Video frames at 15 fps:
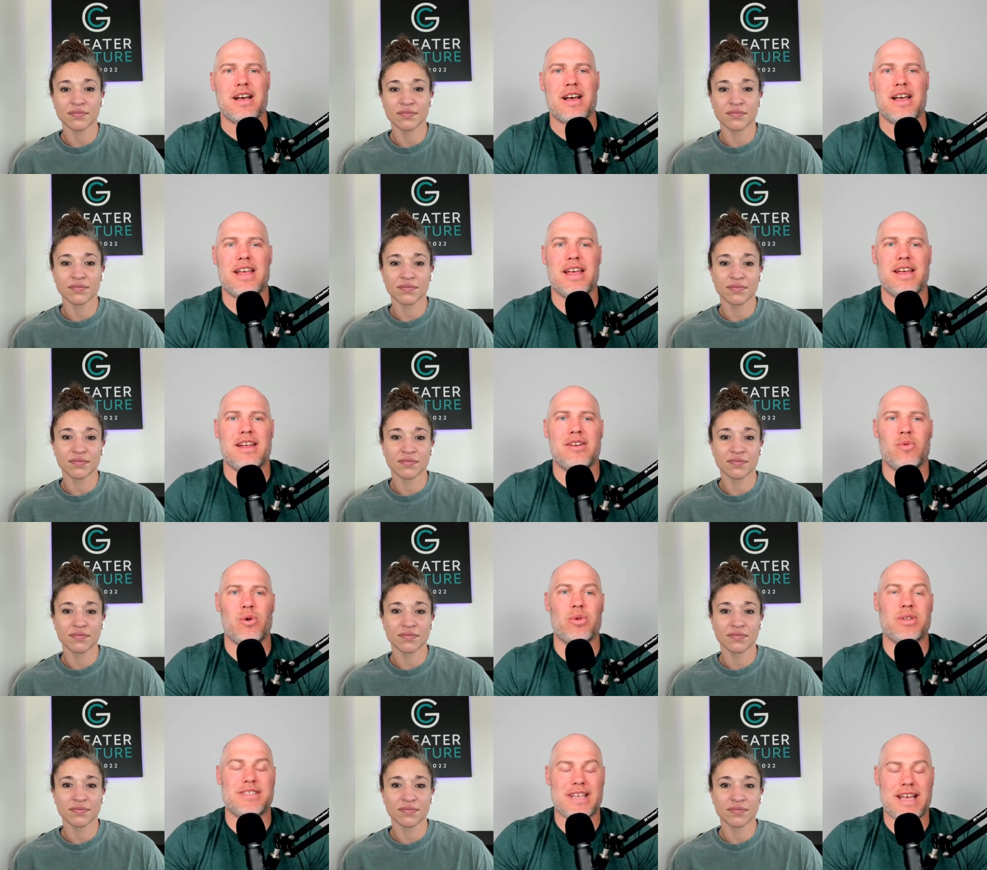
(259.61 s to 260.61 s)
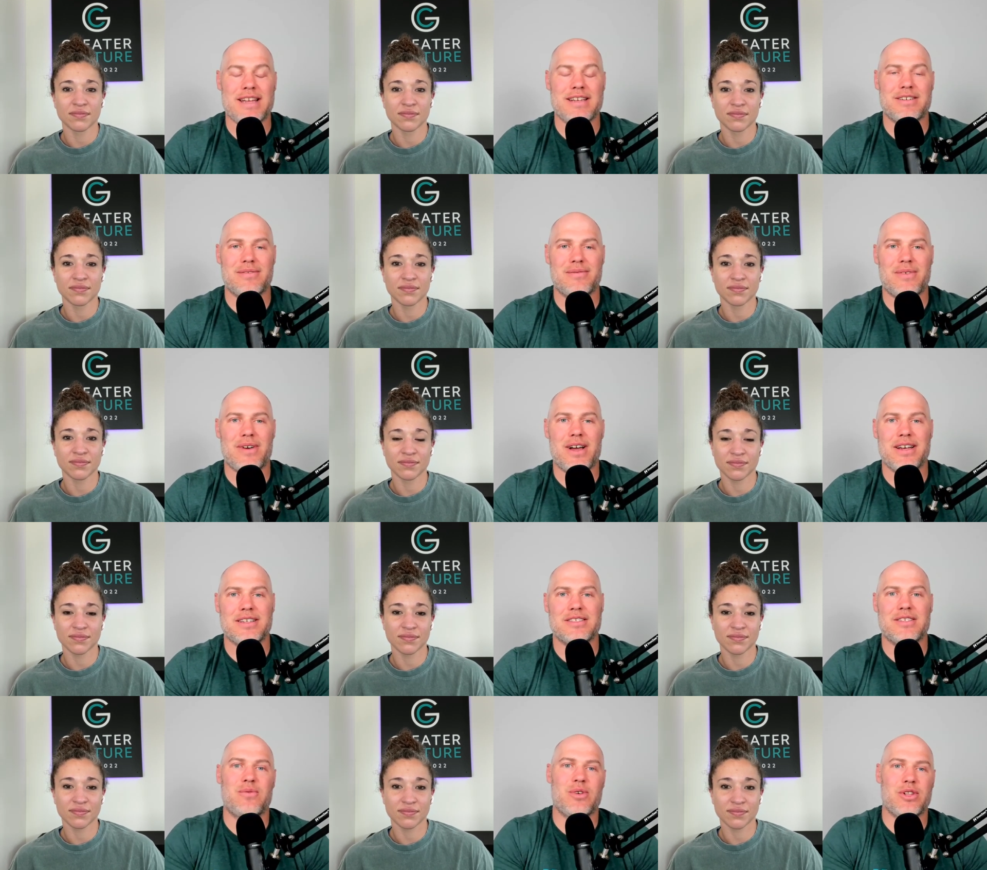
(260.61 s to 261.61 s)
Speaker 1: and what we tend to find
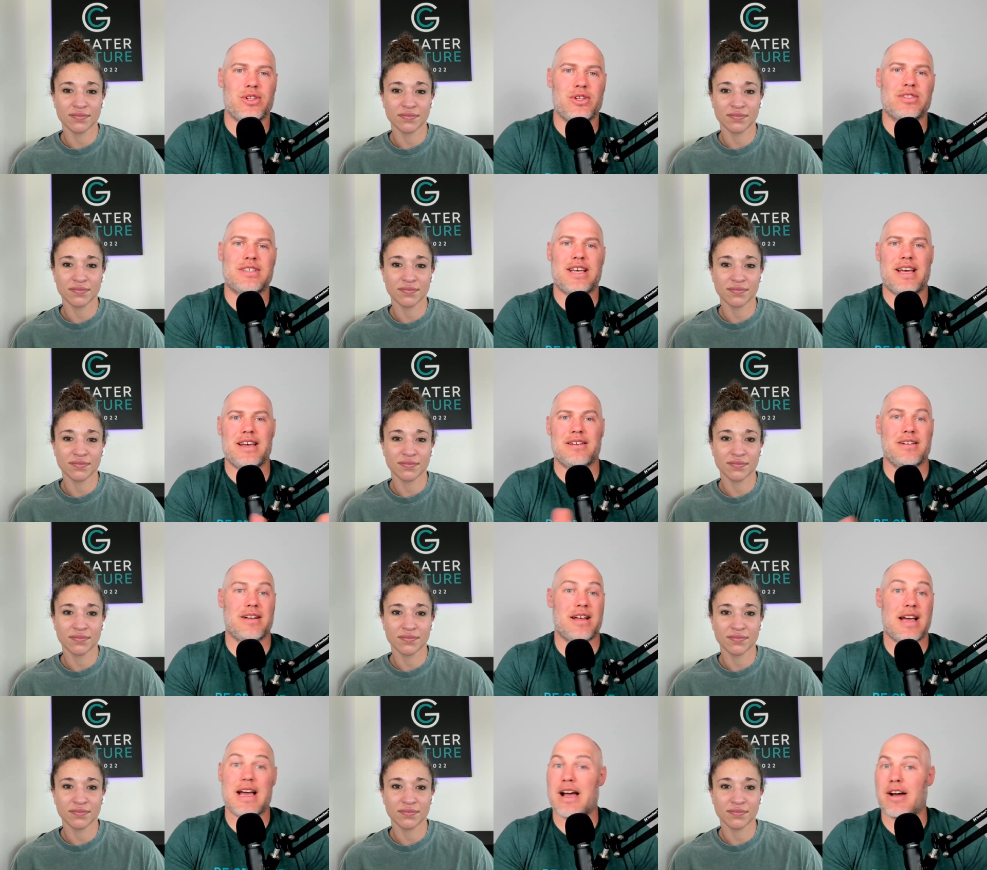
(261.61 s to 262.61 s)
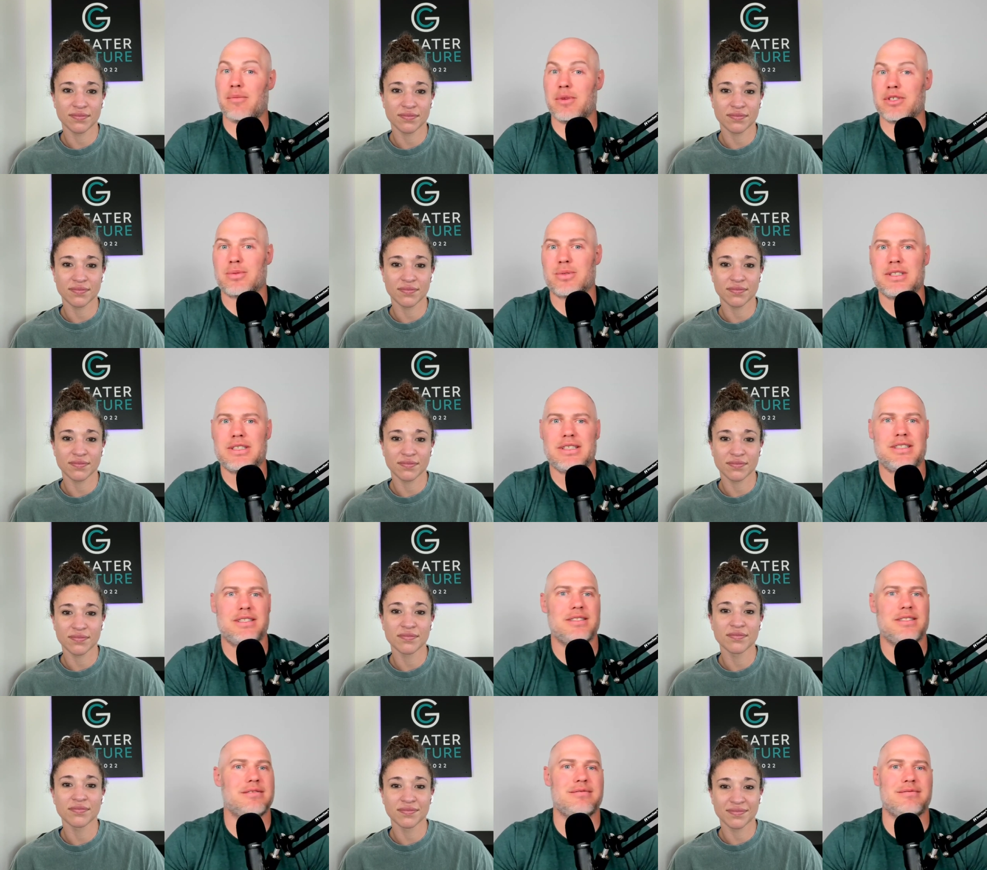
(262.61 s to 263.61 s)
is if we looked at how much we're
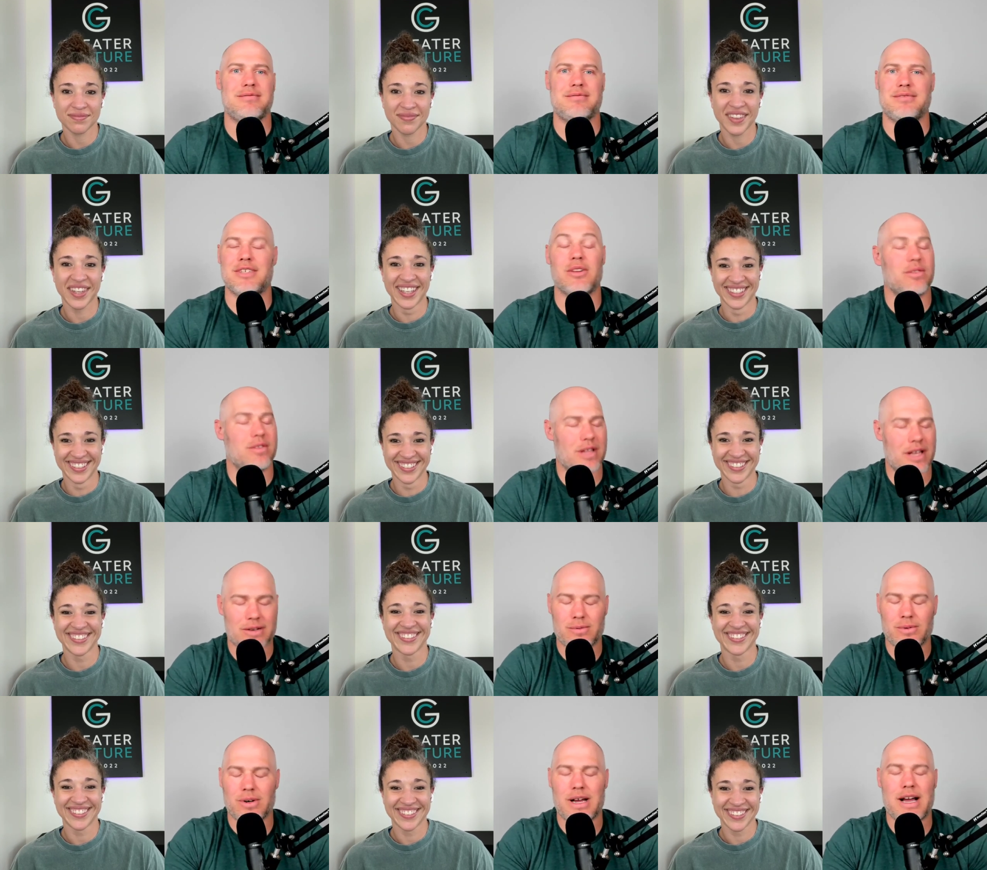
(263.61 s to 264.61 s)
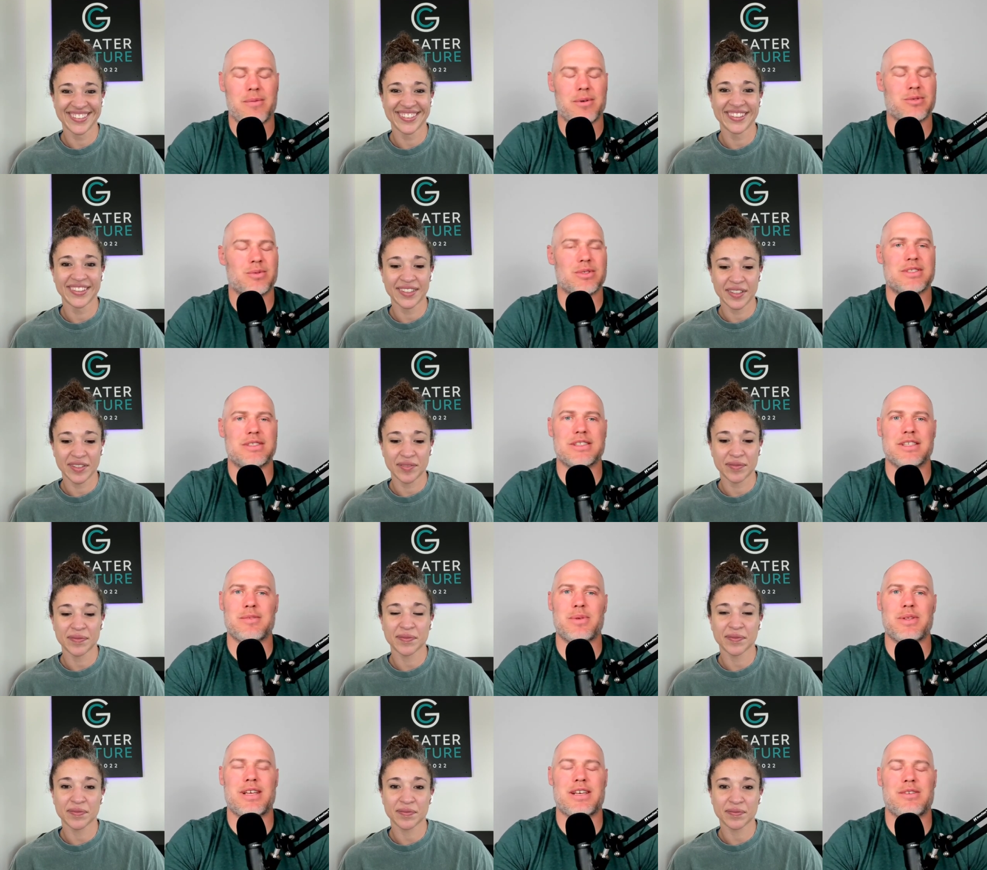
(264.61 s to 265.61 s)
eating you know like how much we're
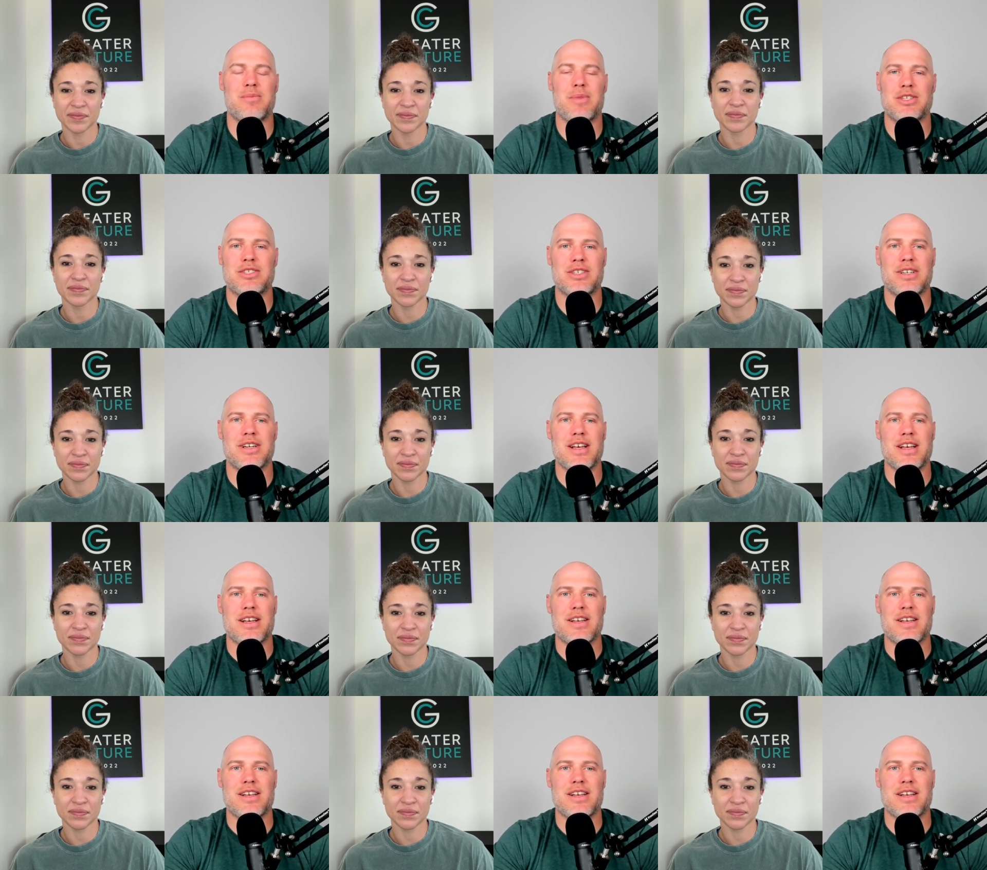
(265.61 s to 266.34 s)
sleeping like you mentioned